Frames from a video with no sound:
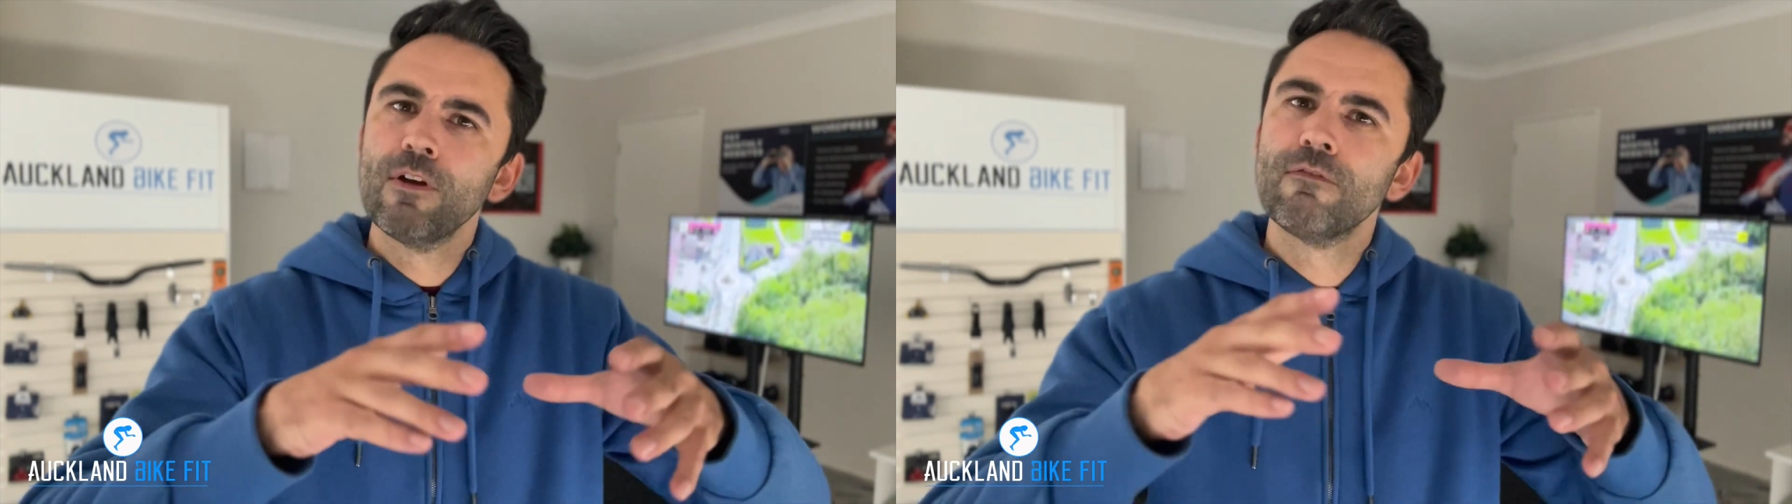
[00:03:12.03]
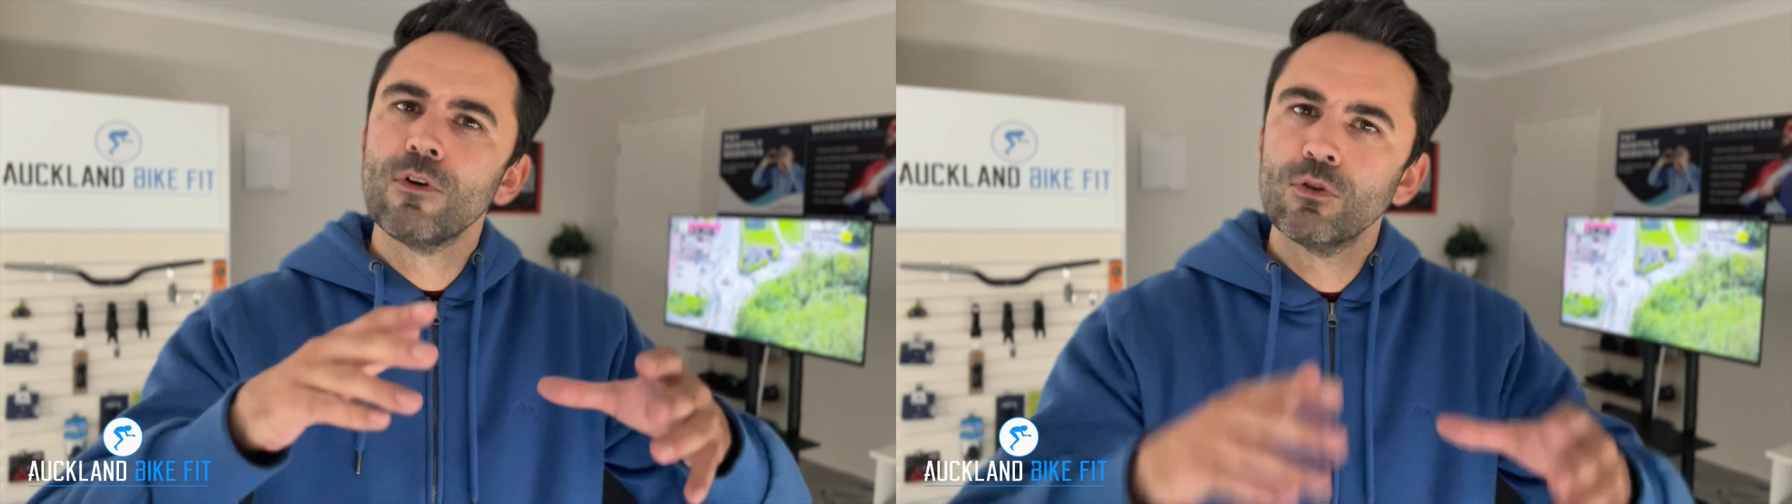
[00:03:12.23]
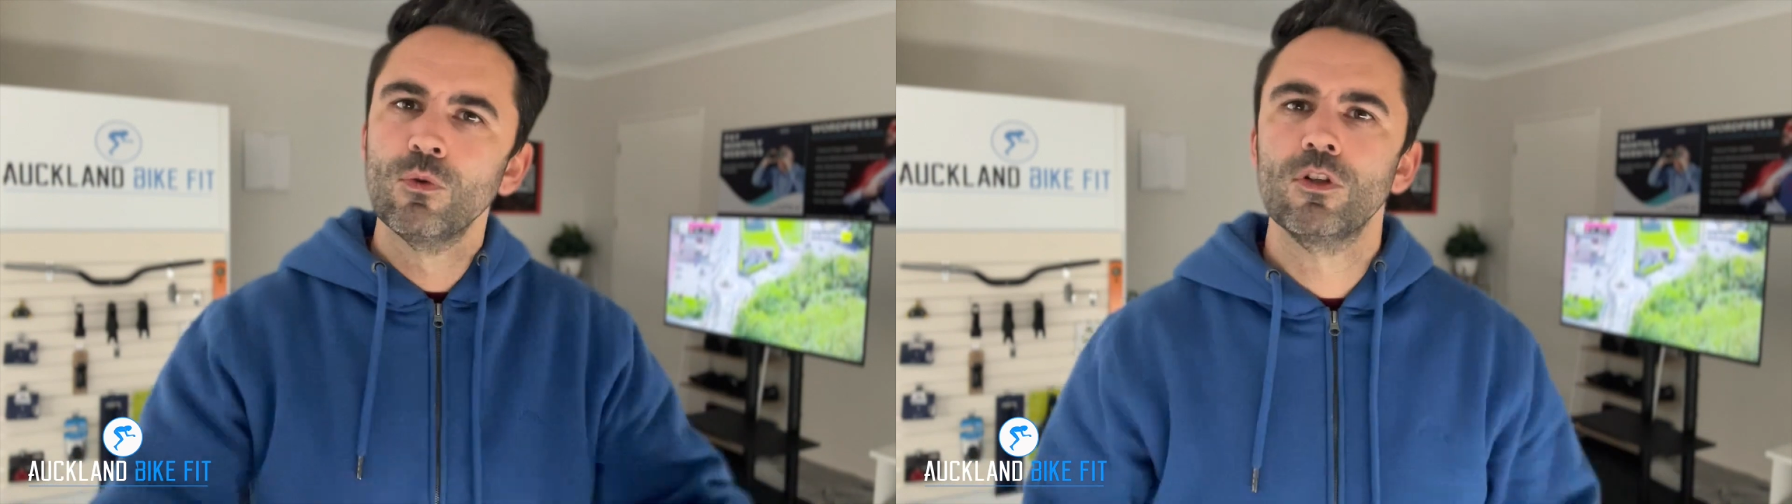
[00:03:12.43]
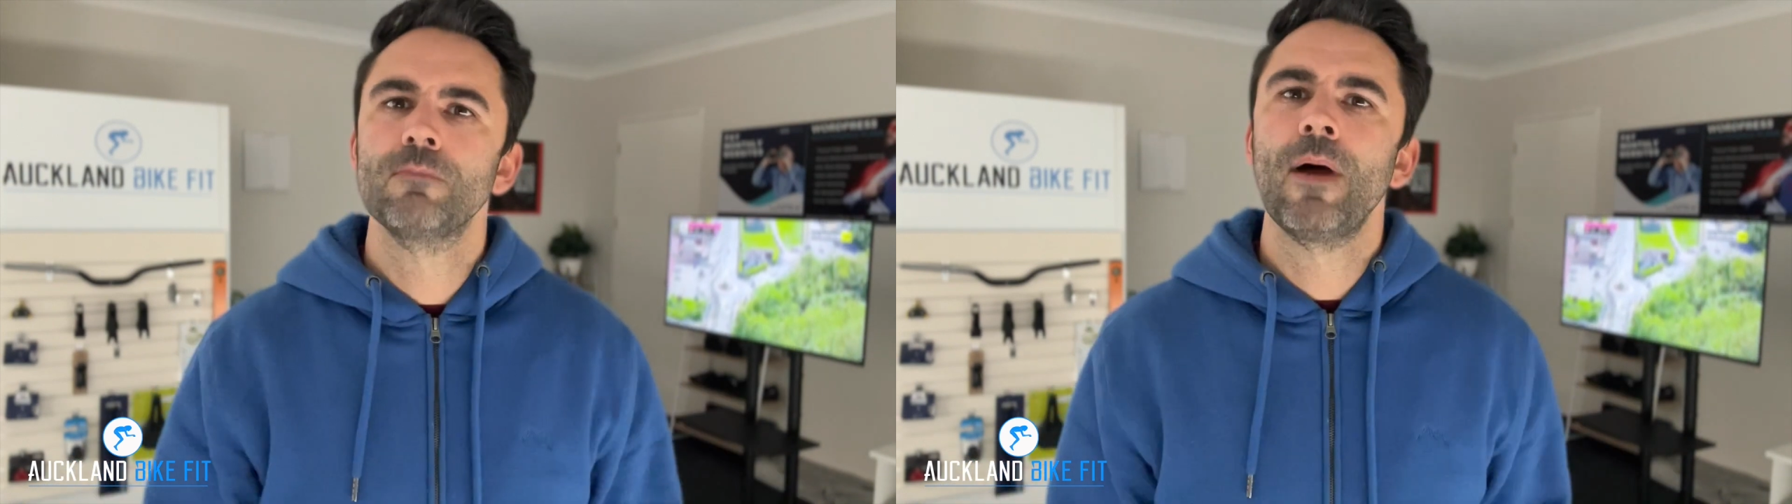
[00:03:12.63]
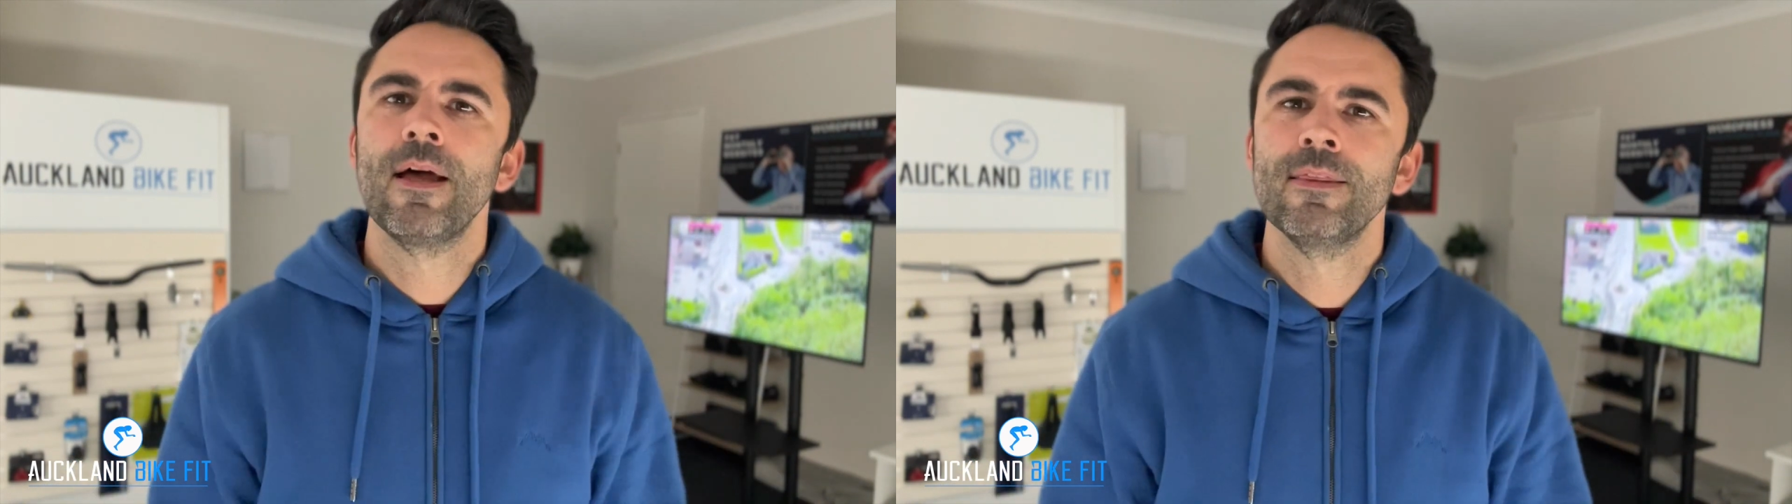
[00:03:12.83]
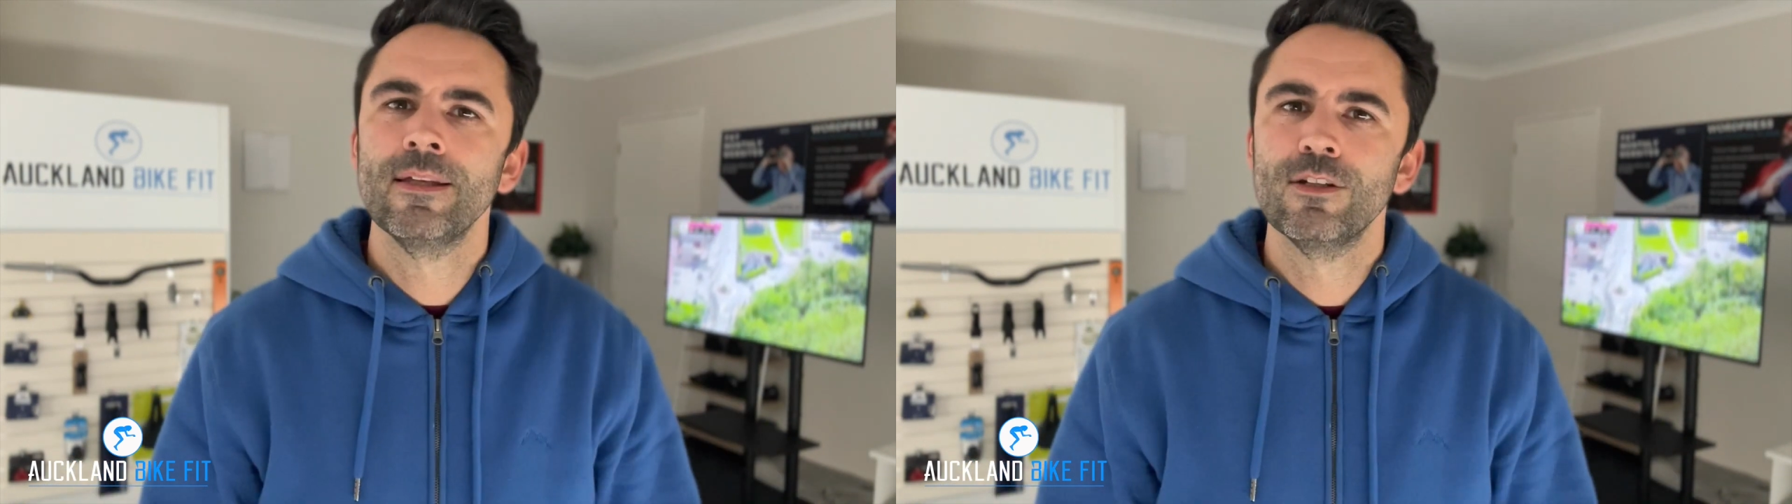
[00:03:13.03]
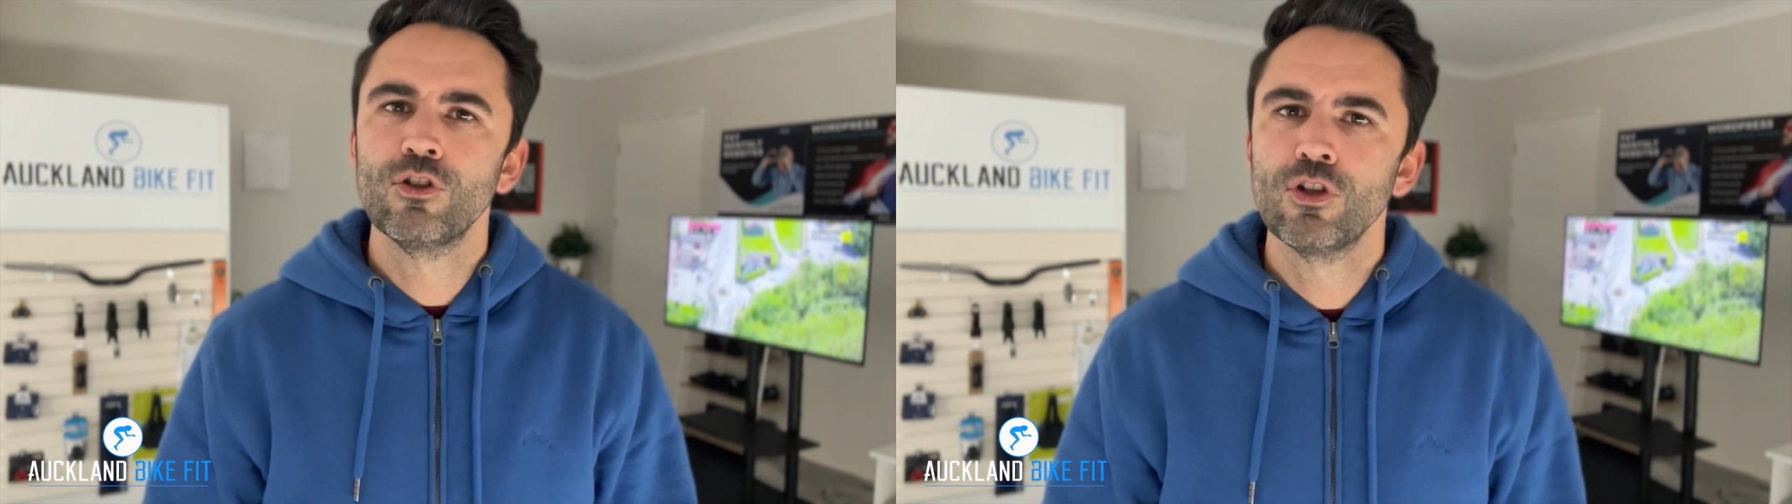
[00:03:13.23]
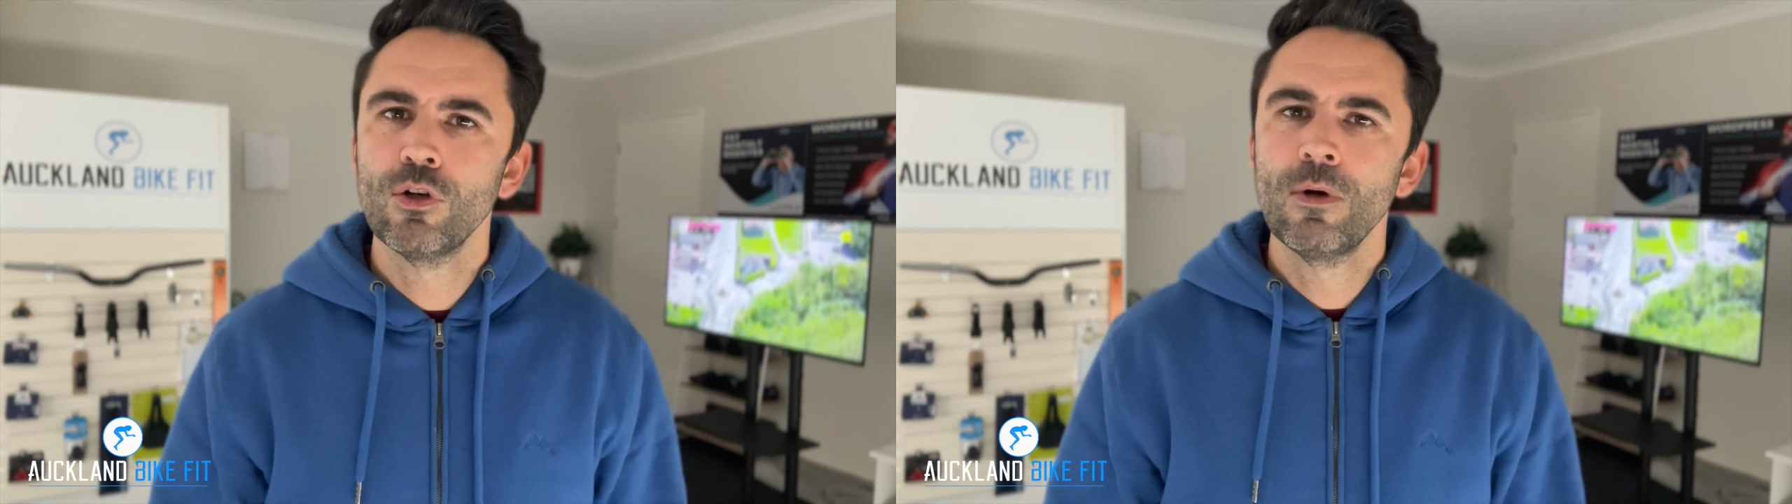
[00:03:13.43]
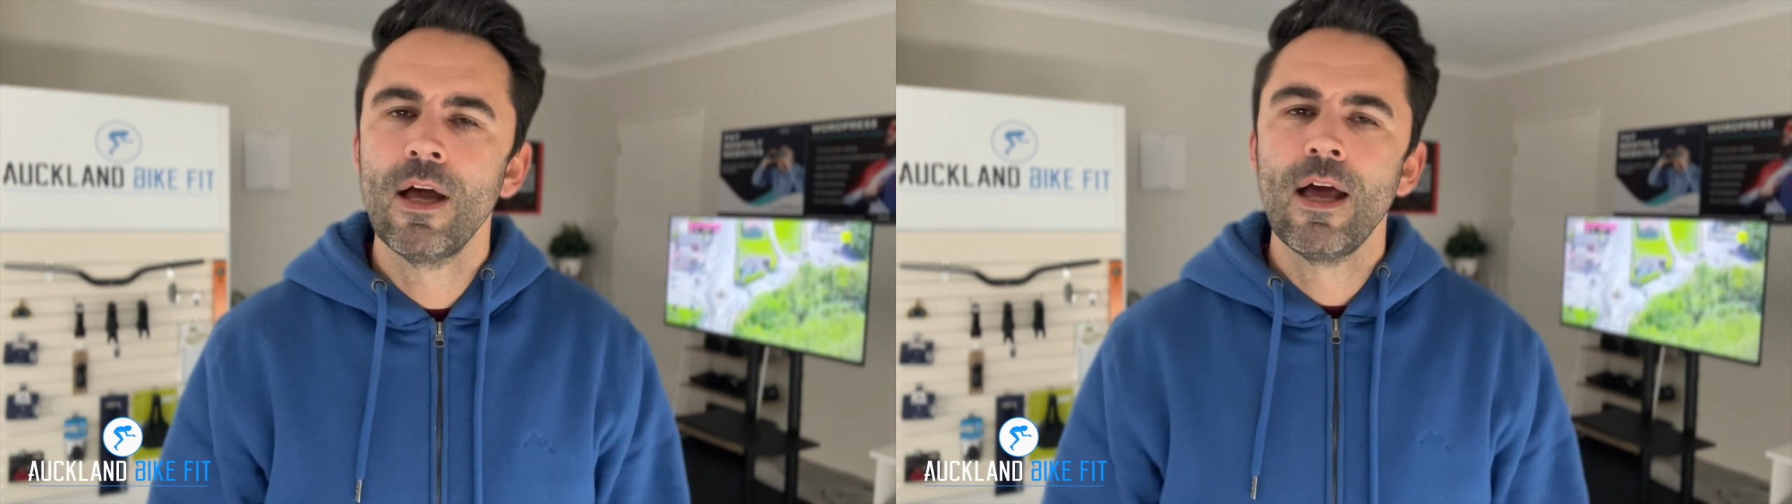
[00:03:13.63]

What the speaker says: foot to expand in the shoe,